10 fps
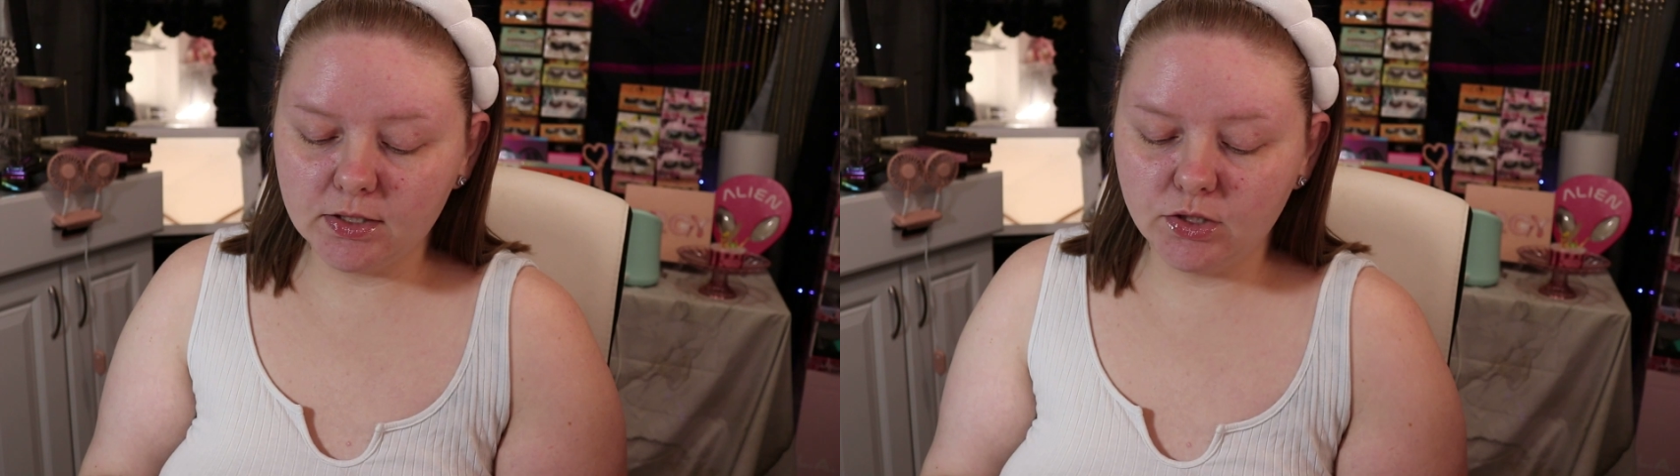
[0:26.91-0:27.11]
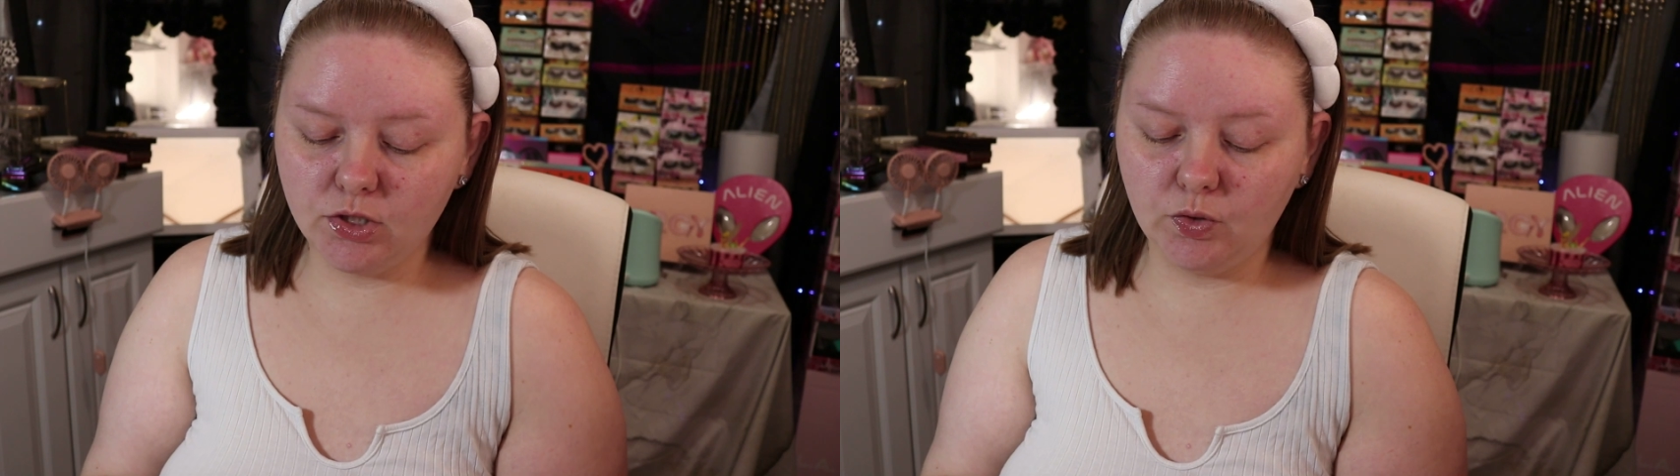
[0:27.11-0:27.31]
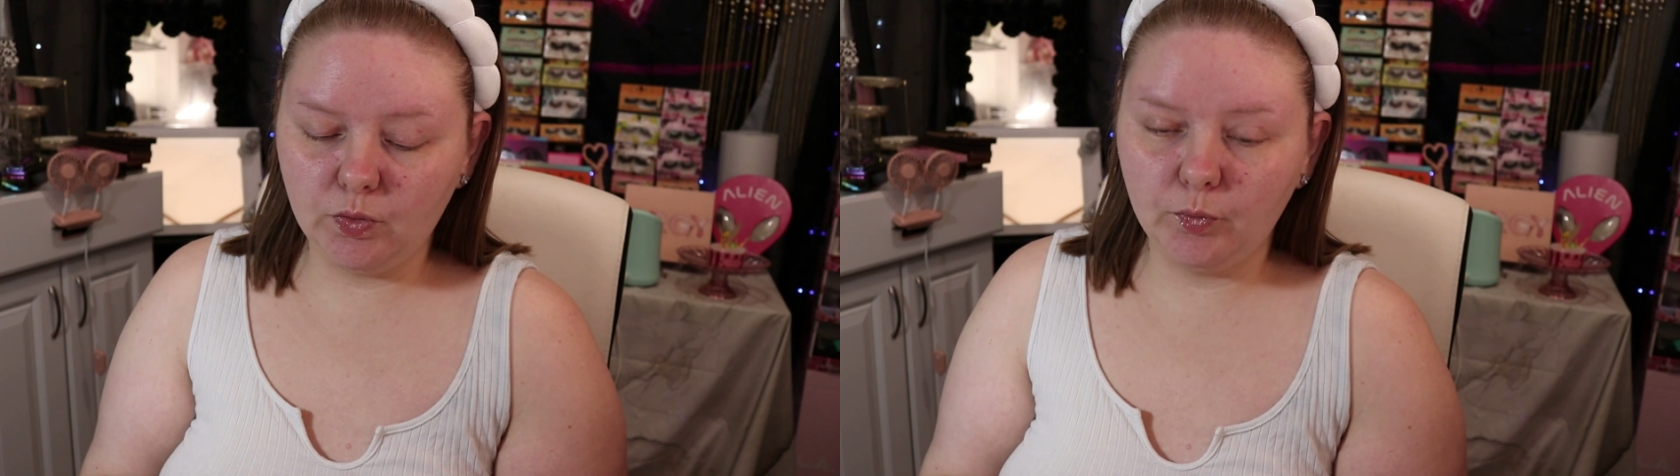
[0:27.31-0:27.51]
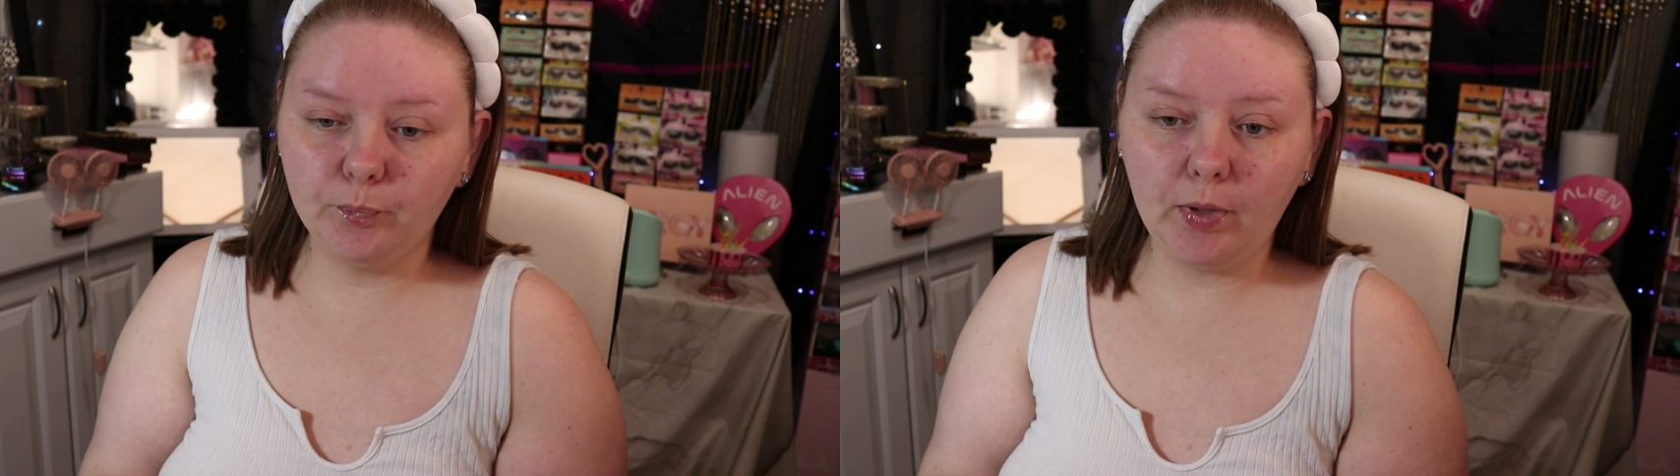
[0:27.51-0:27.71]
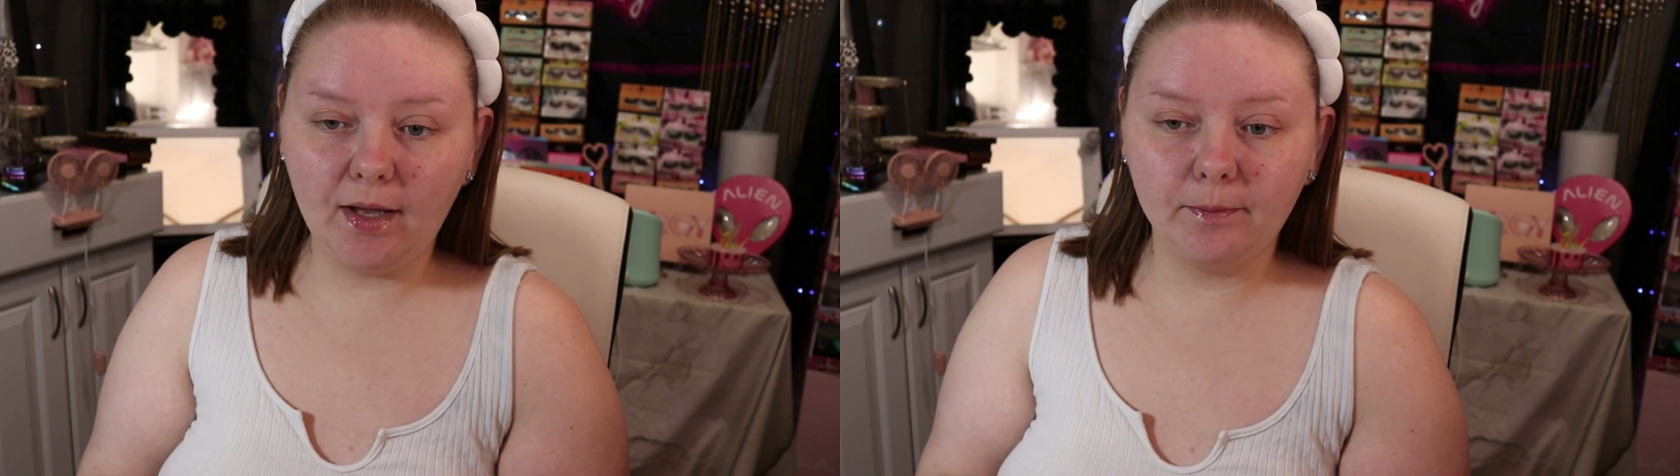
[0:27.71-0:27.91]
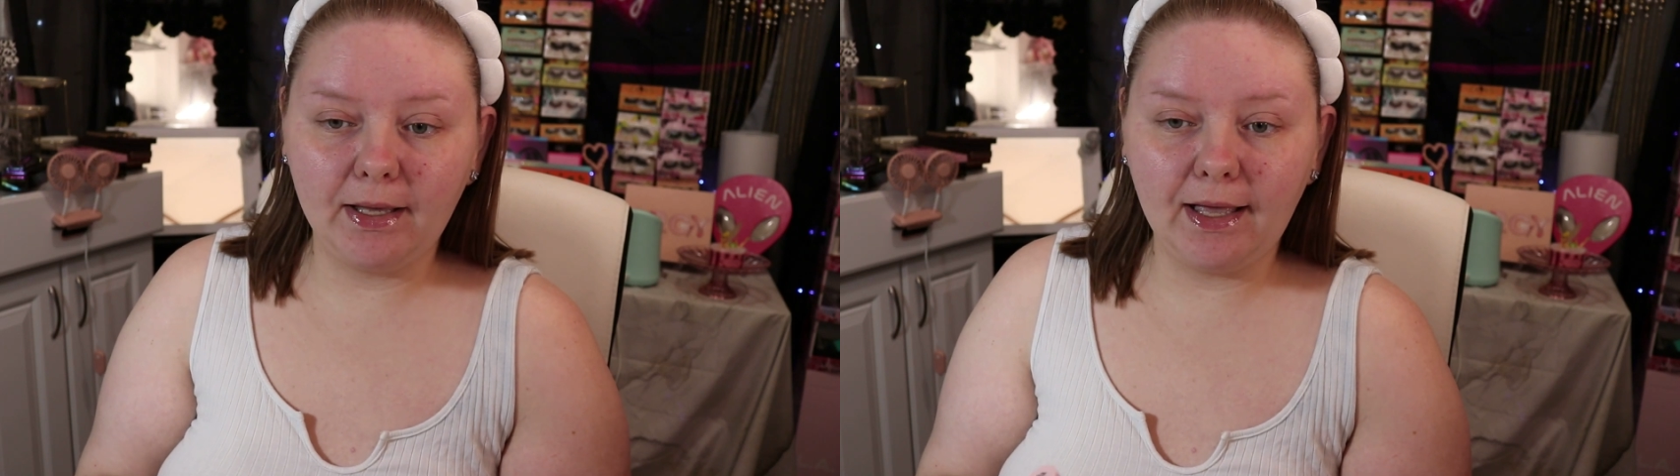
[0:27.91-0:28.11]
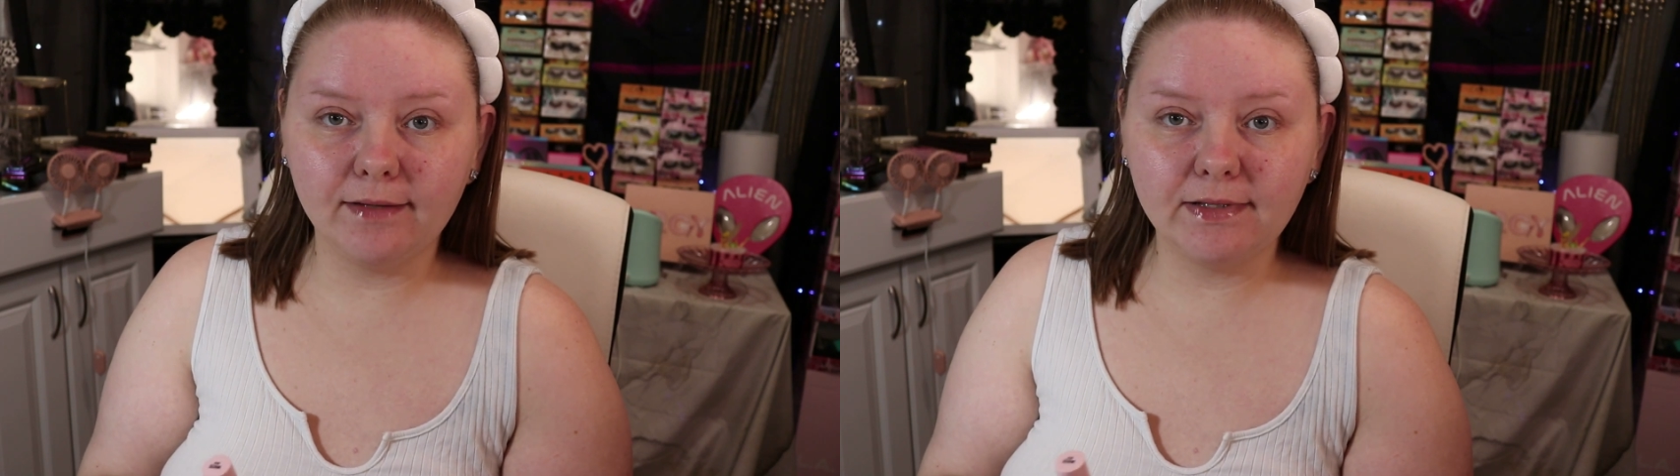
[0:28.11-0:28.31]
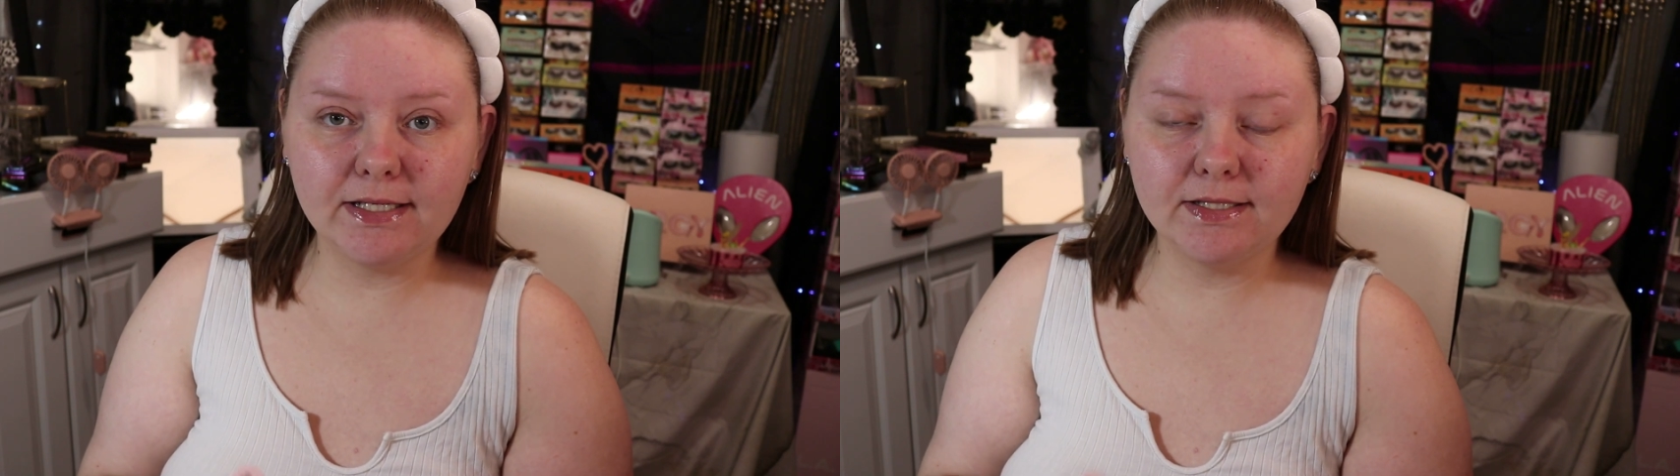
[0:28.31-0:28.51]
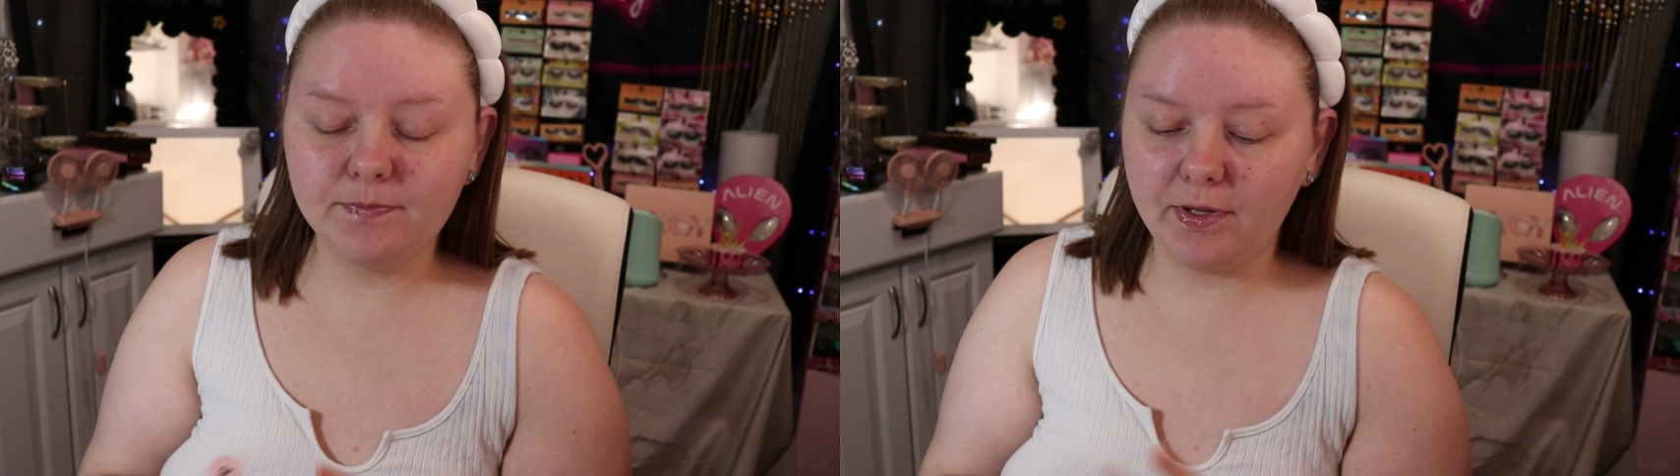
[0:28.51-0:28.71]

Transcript: to prime my eyelids,